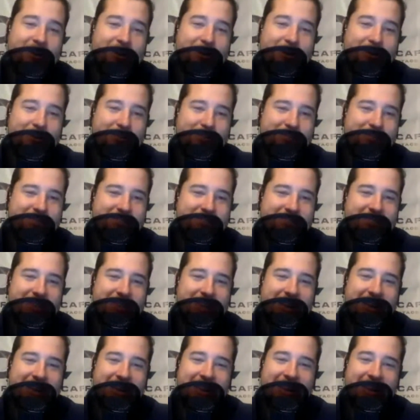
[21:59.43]

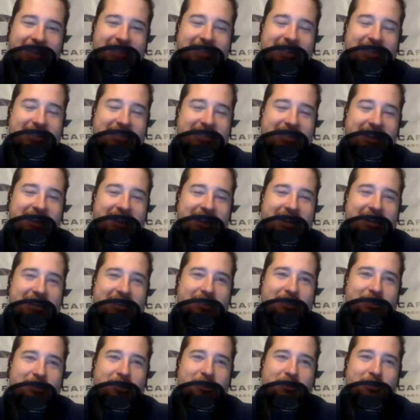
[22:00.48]
um, that's
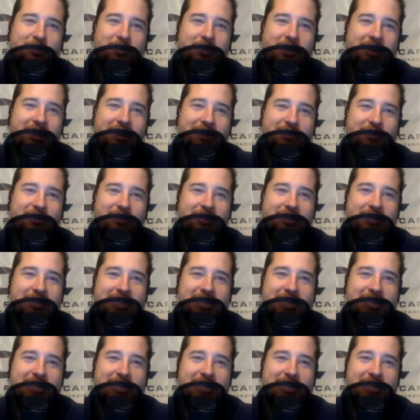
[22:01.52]
exciting, thirty-three hundred.